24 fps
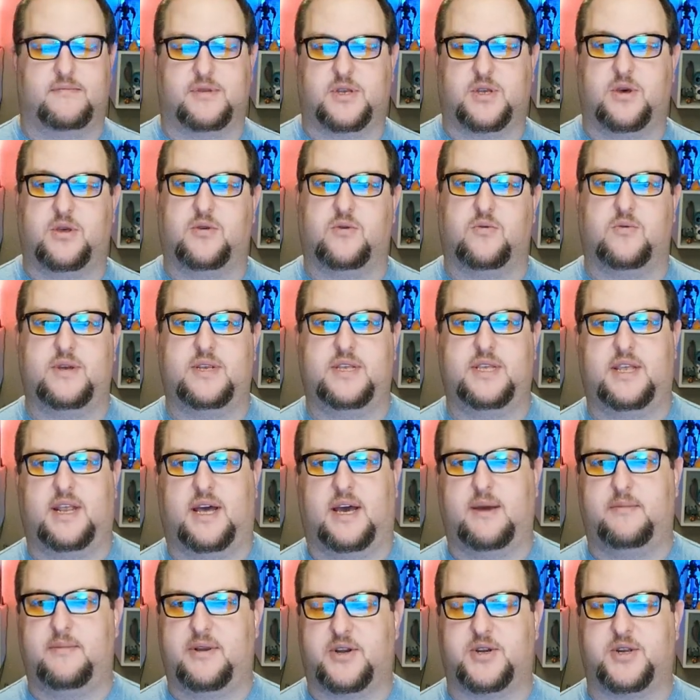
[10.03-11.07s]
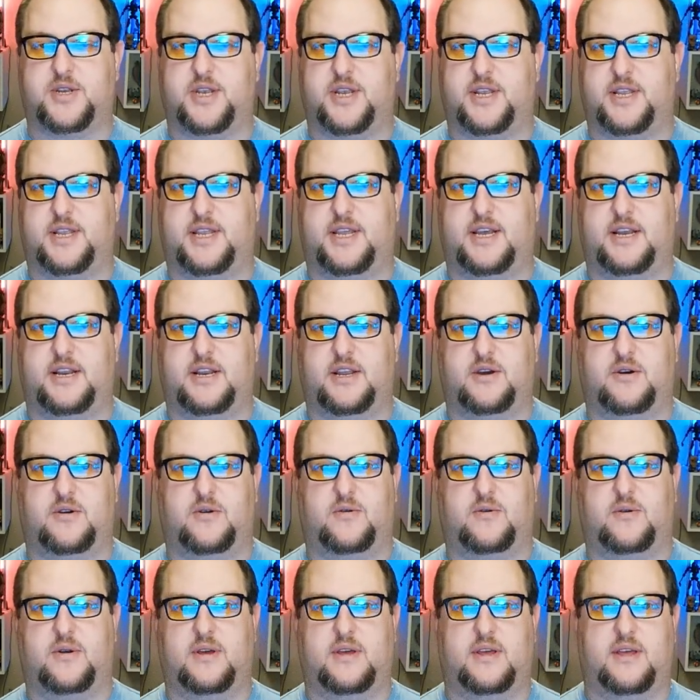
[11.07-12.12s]
So the reason that I'm interested in
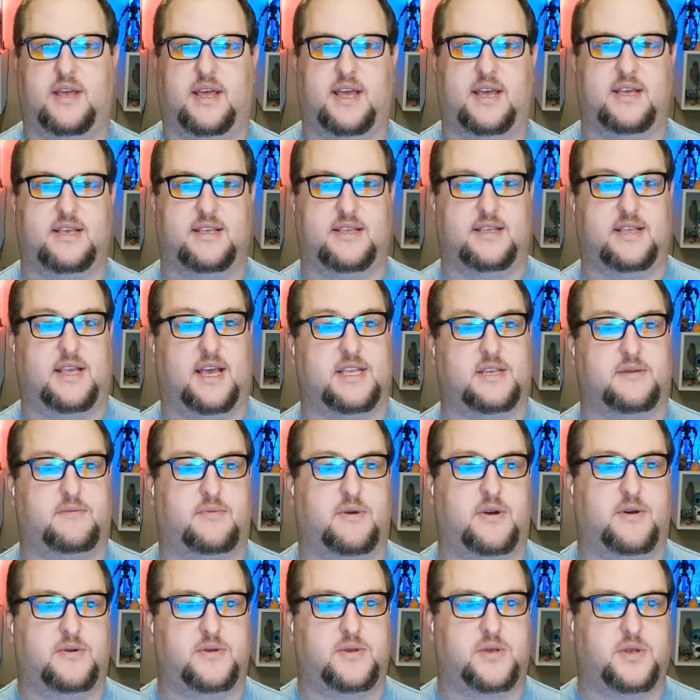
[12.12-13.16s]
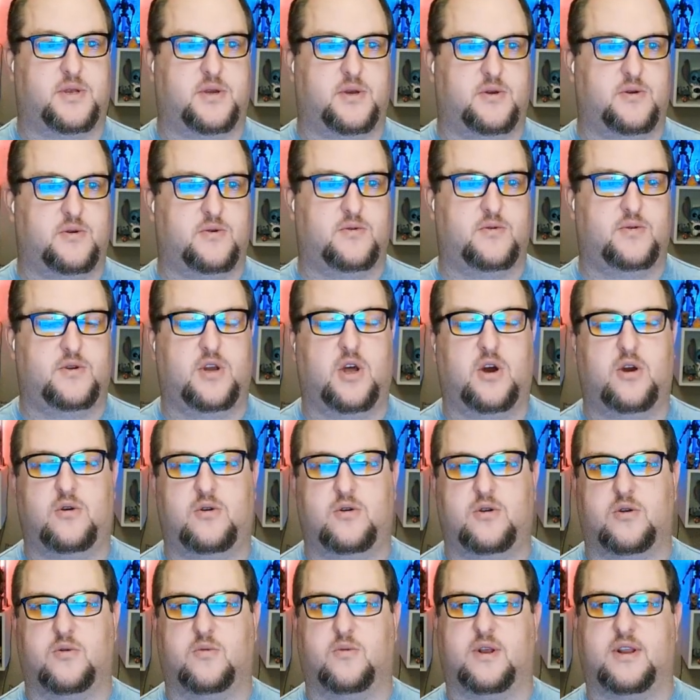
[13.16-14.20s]
Deno is, as opposed to
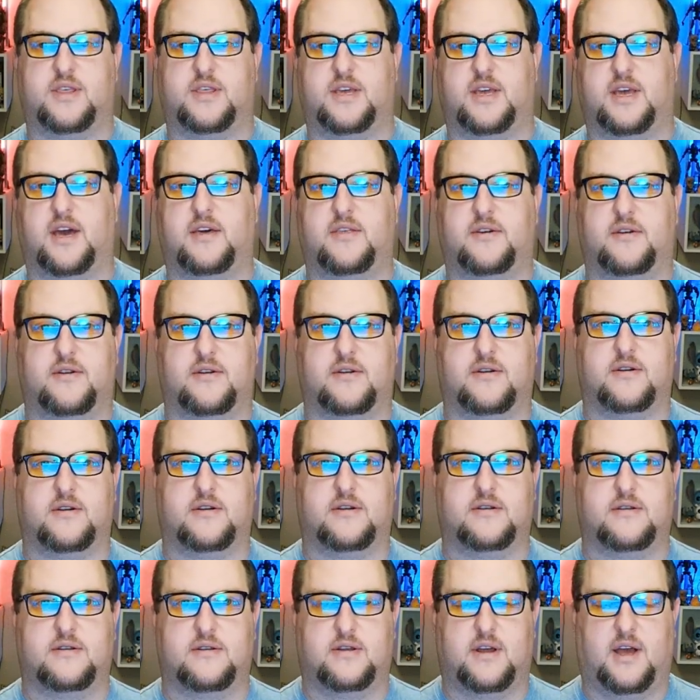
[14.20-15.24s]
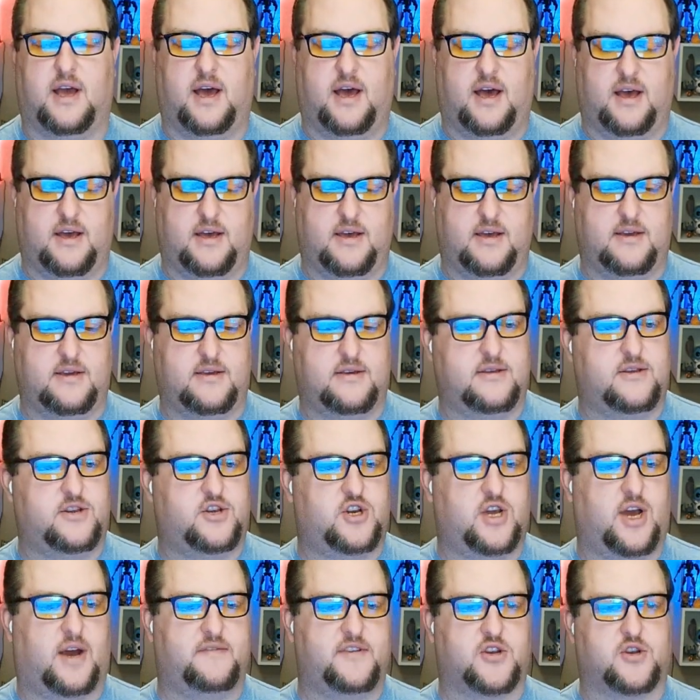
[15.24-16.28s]
Node or one of the other
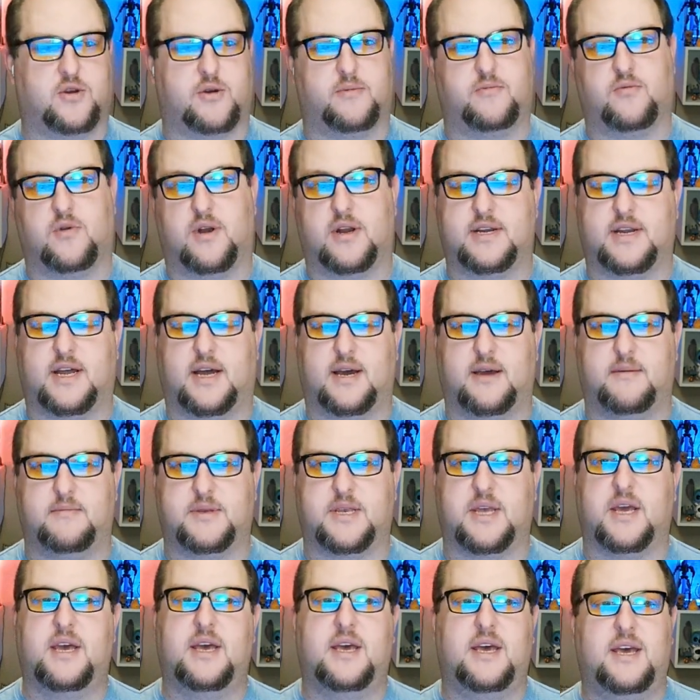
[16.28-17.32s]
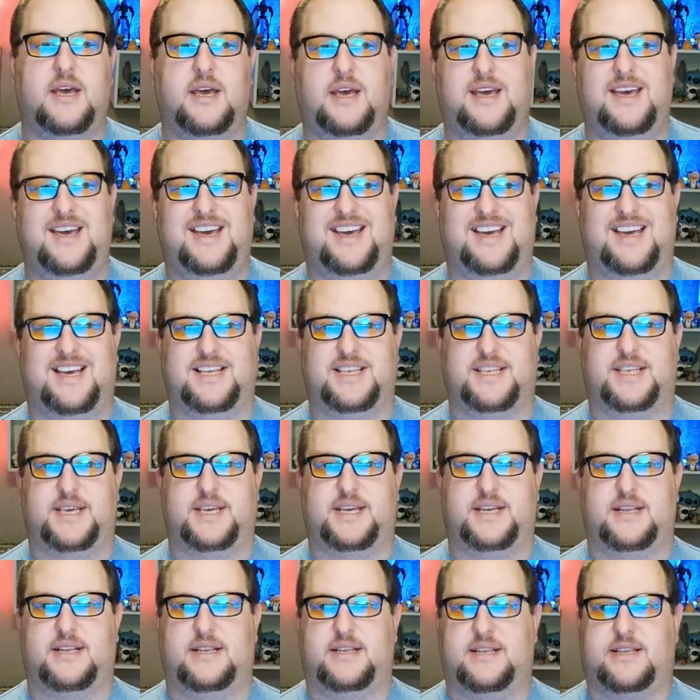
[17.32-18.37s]
JavaScript runtimes, is
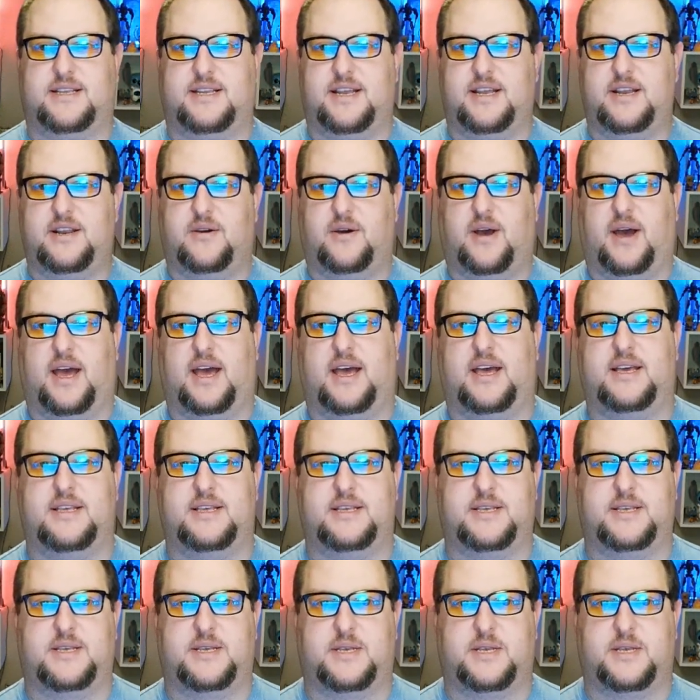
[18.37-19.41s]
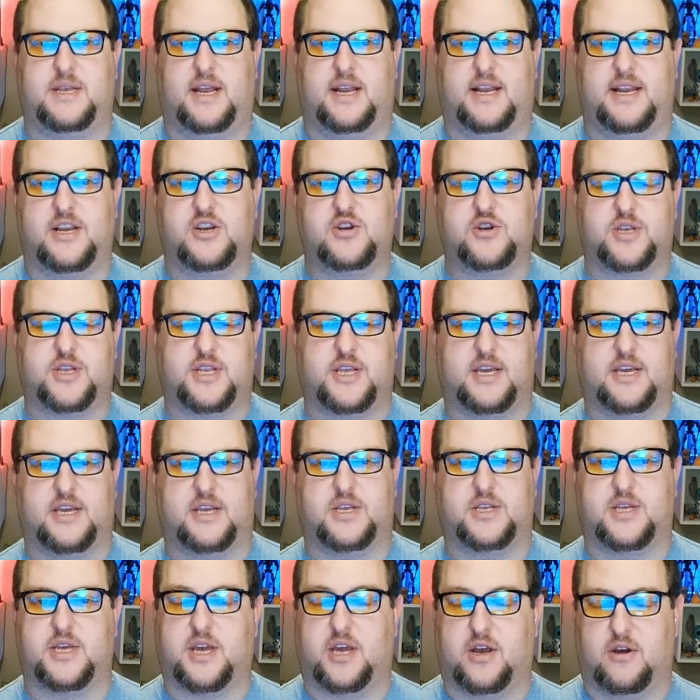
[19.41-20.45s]
that Deno has an
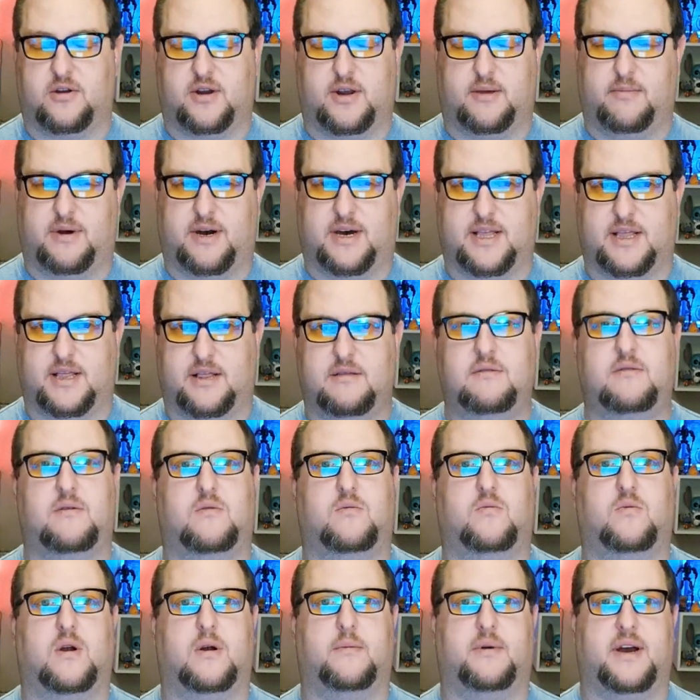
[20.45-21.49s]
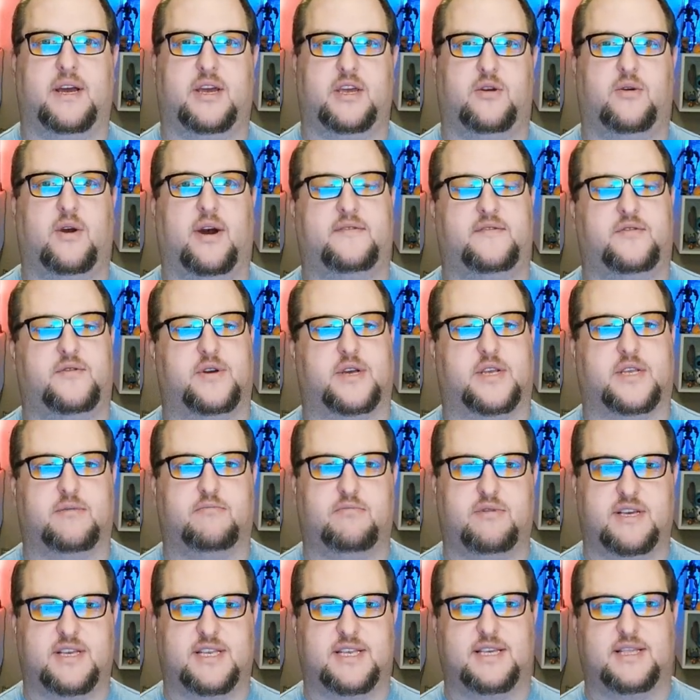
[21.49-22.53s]
interesting security model whereby you have to
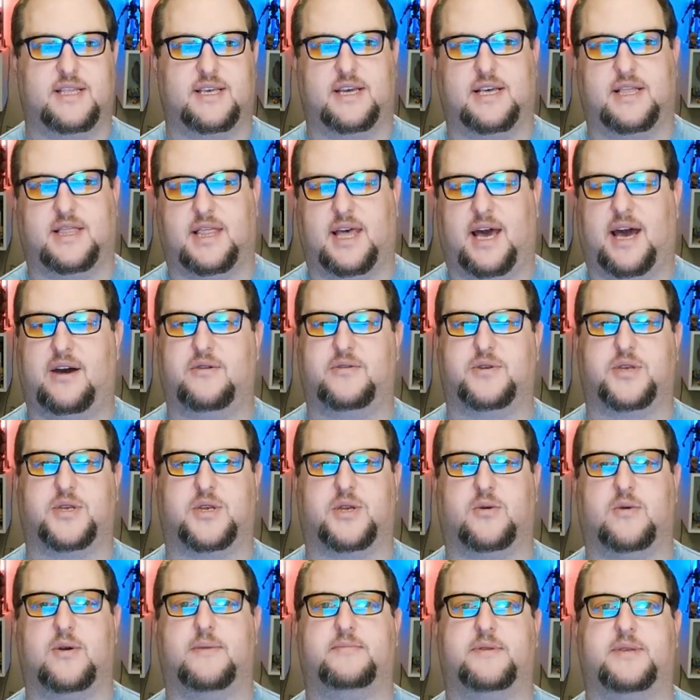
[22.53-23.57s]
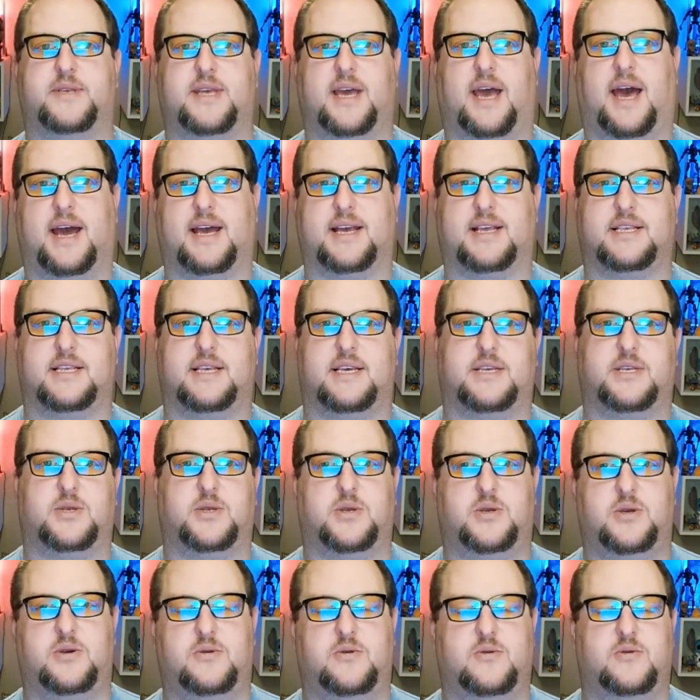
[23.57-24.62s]
explicitly allow scripts access
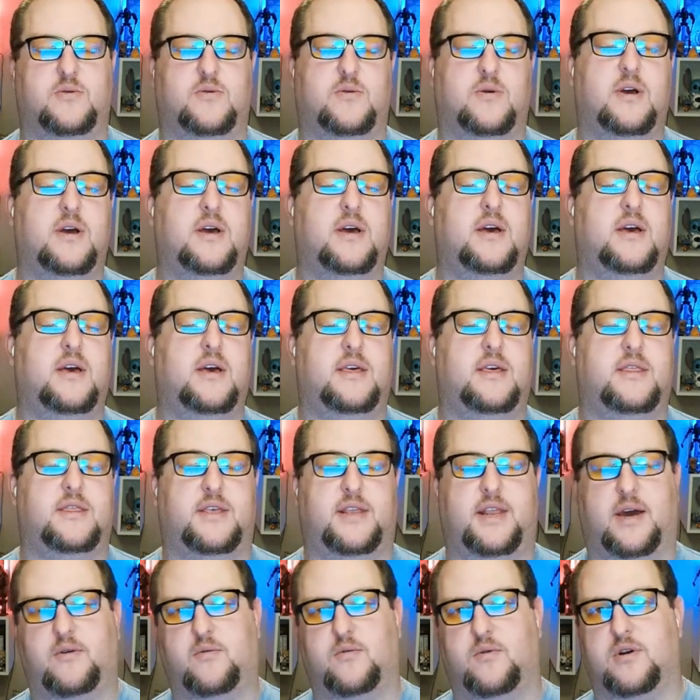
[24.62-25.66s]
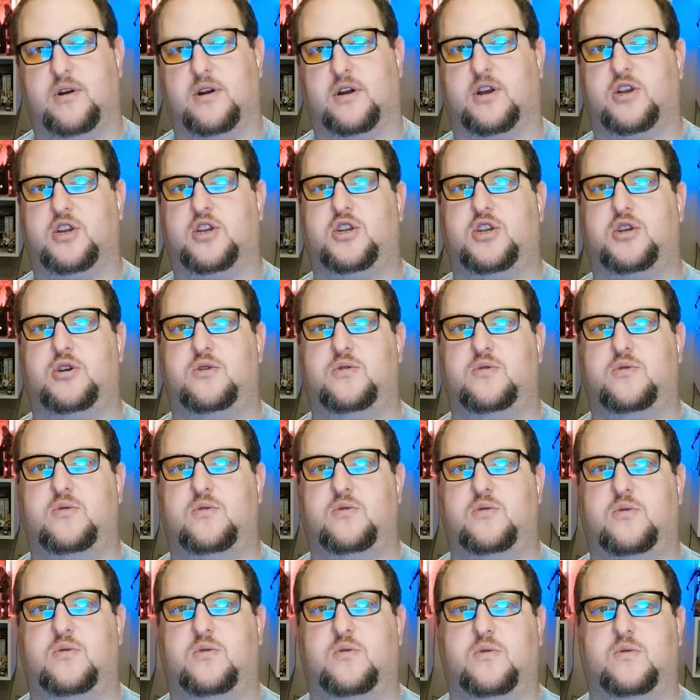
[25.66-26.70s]
to the network,
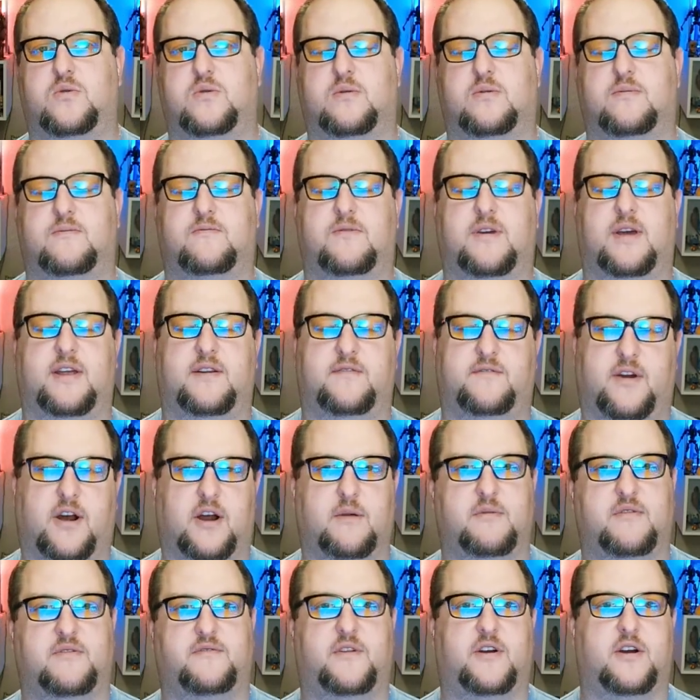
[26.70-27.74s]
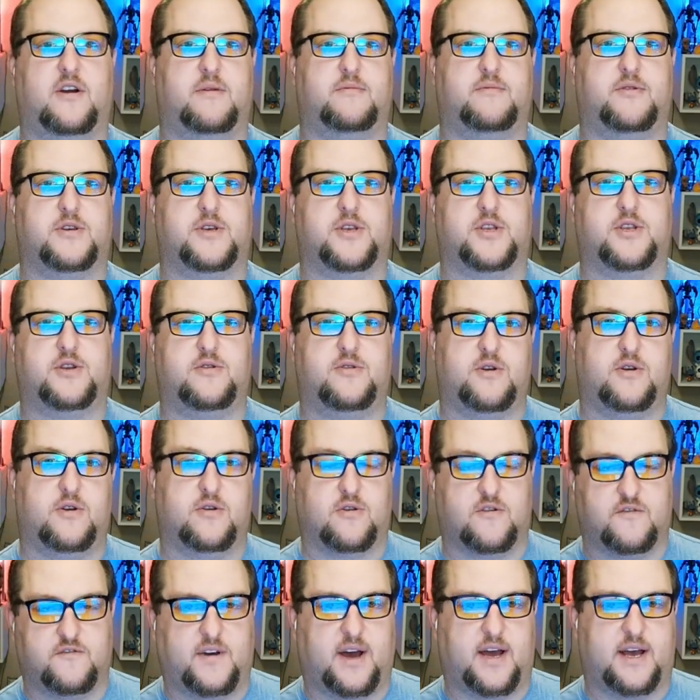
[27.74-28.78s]
to environment variables, to
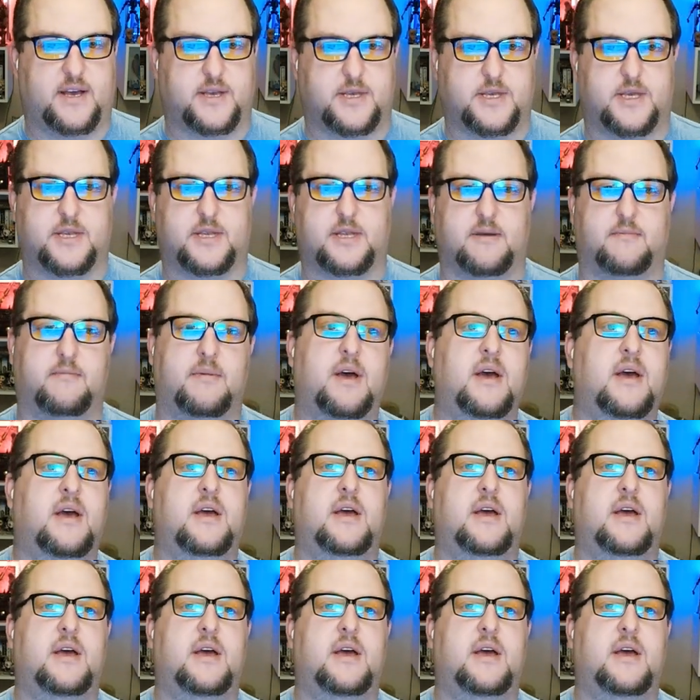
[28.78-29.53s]
your file system.